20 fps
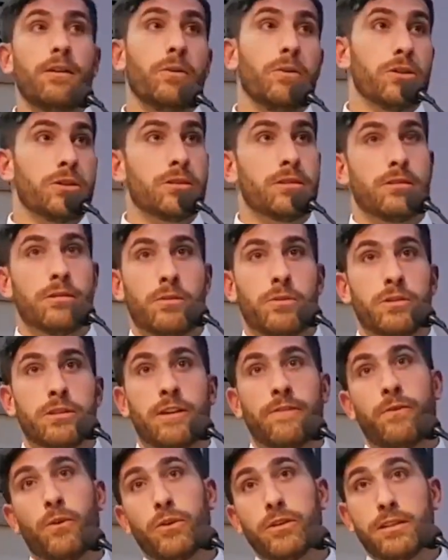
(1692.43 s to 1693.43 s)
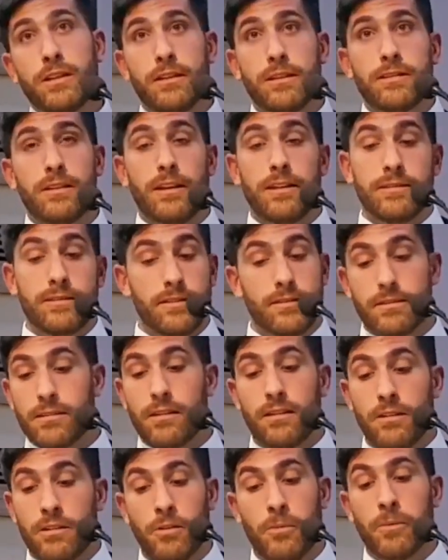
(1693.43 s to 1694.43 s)
Who's, who's enforcing this
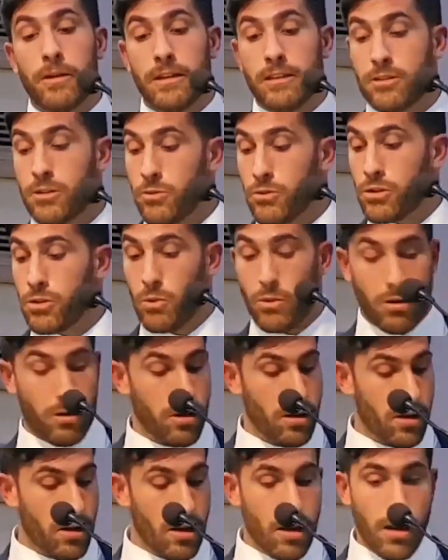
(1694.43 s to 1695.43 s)
license? Nobody's too sure.